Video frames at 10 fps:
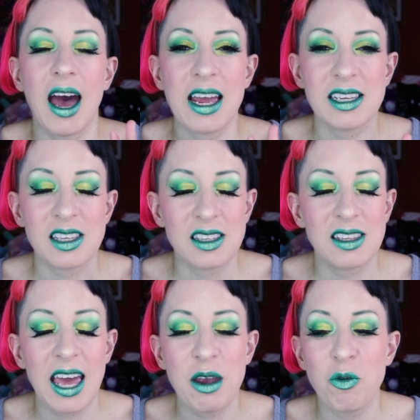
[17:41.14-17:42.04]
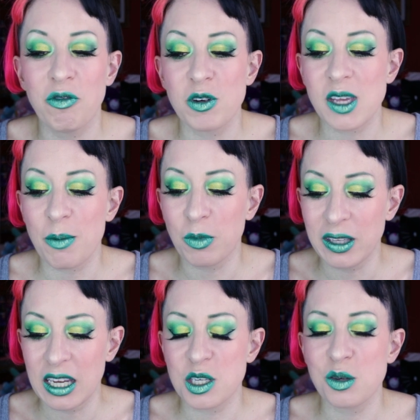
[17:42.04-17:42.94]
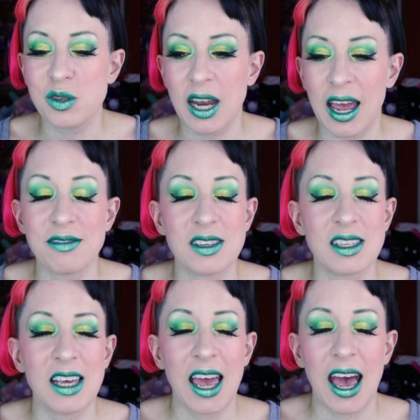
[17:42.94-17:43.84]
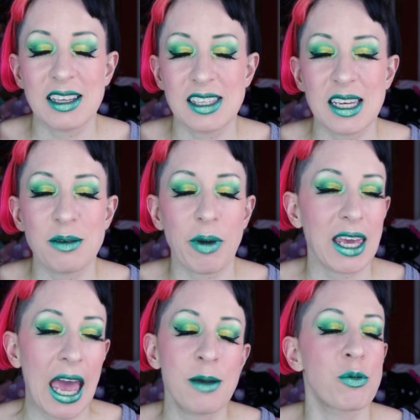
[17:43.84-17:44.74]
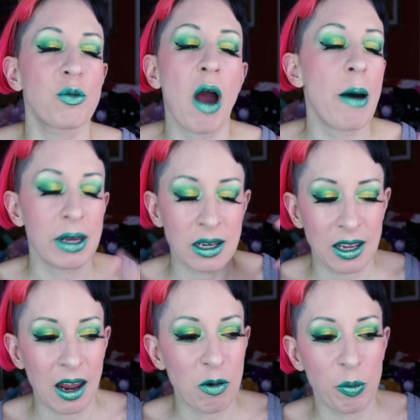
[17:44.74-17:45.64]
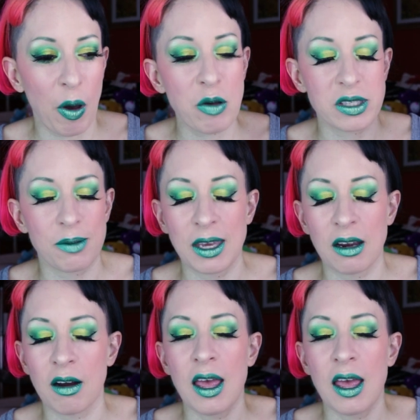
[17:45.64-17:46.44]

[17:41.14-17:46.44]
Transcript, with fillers: I they resembled issues that I had had seen by Kate Robin and I will post them here.